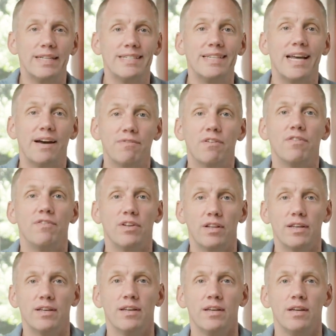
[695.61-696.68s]
it's not
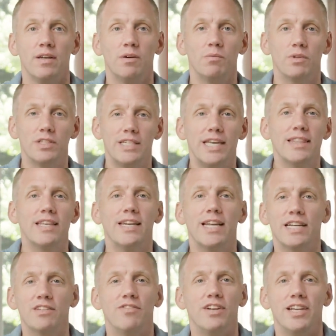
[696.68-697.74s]
fulfilling. We'll see you at the
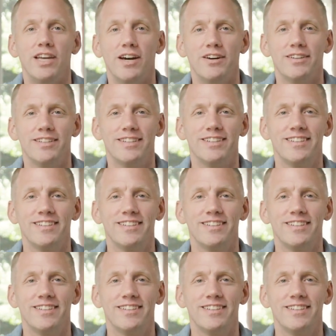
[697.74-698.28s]
next video.